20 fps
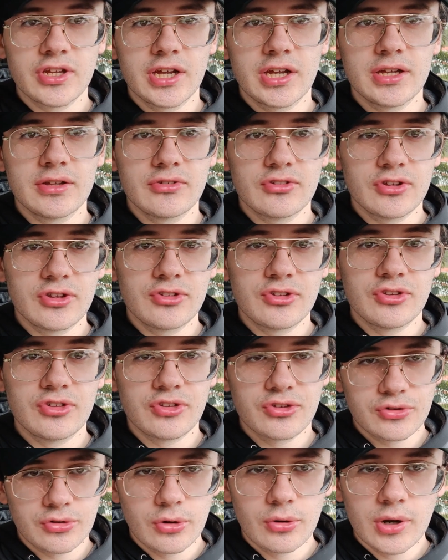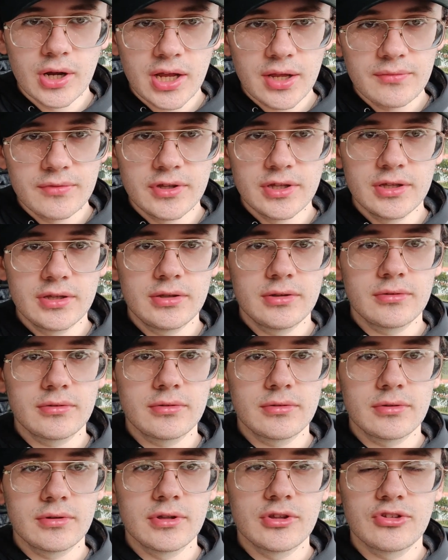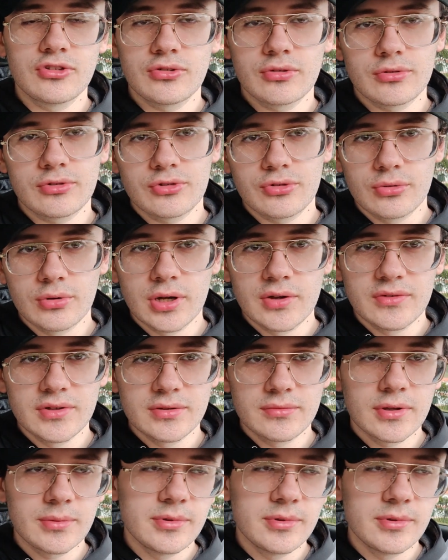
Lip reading: that since it's so heavy, it's not so heavy.